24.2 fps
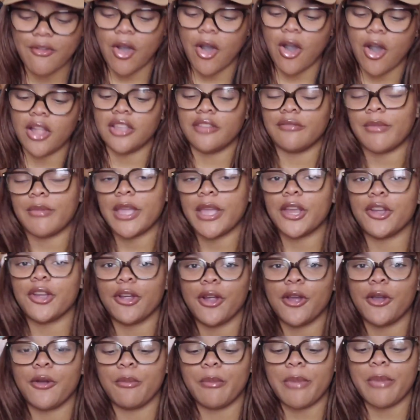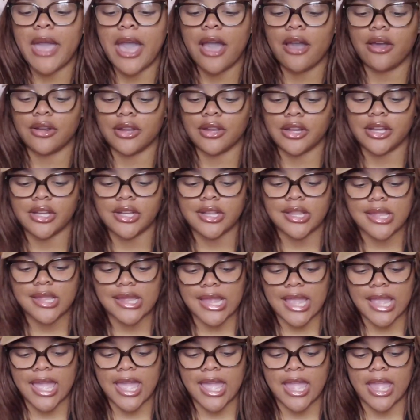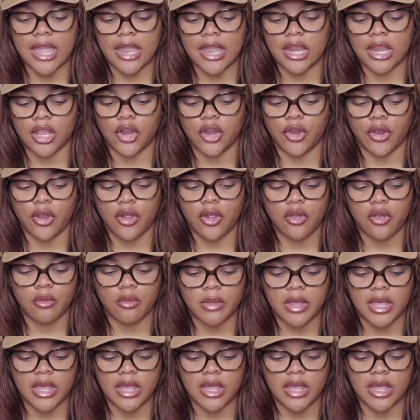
all of my chrome powders, and chrome